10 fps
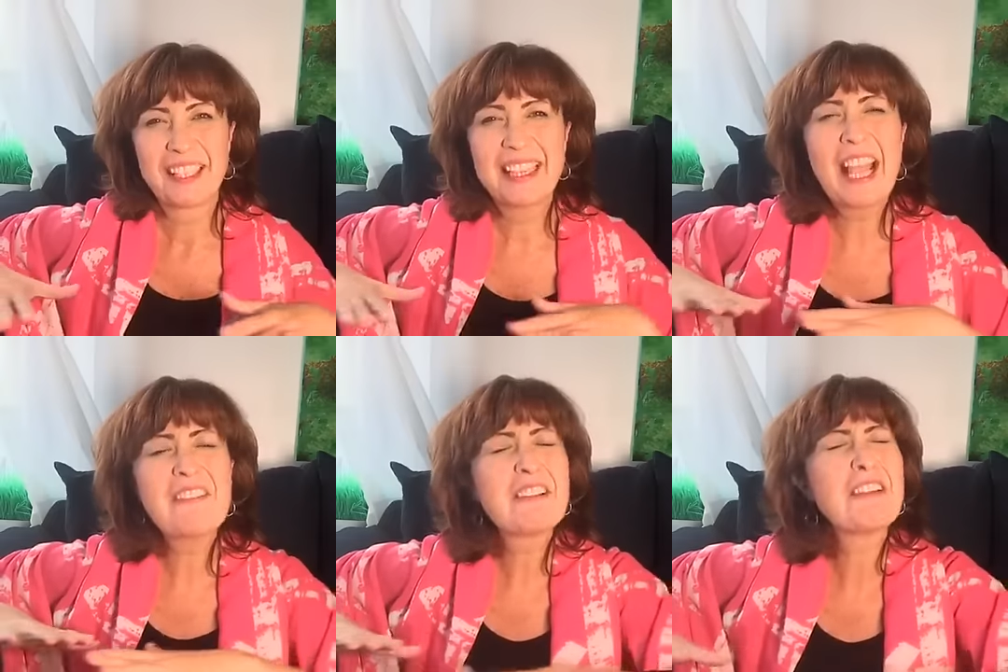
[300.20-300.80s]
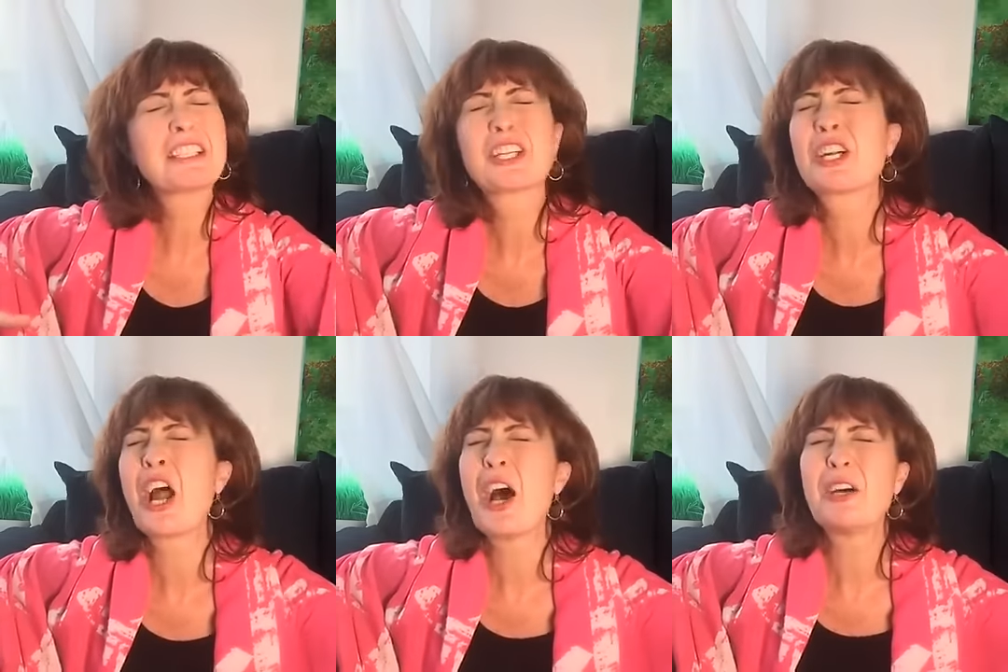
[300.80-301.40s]
level with
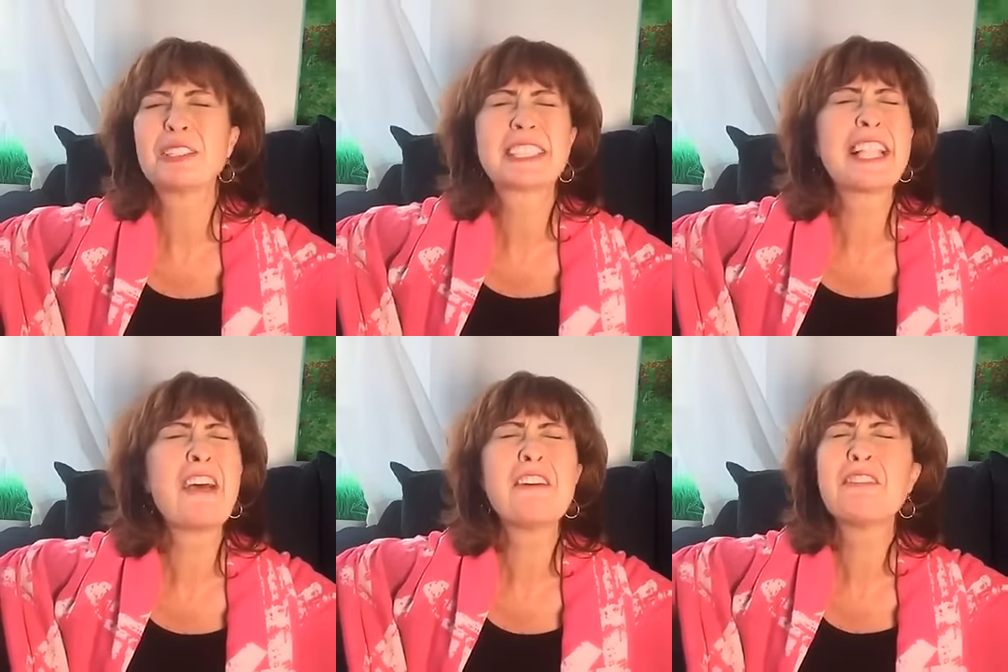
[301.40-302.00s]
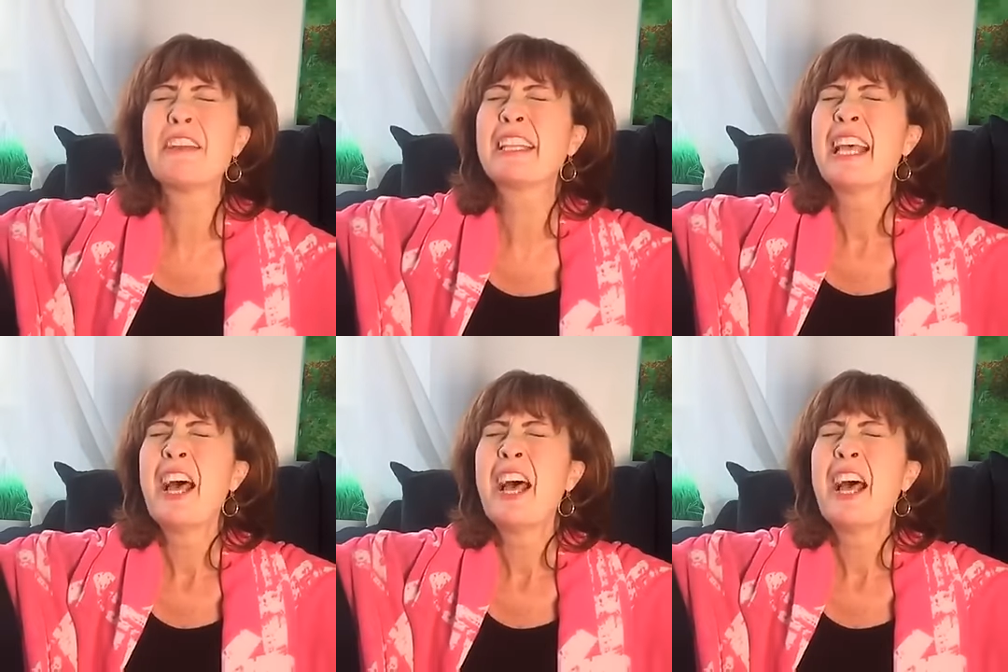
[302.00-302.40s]
crowds, level with